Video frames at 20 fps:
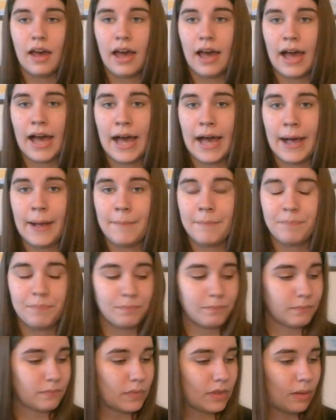
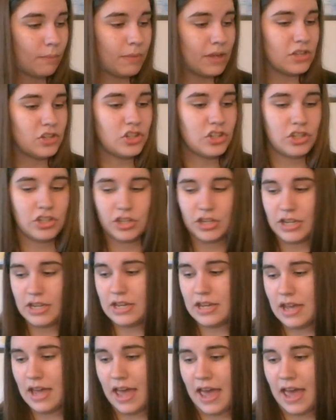But she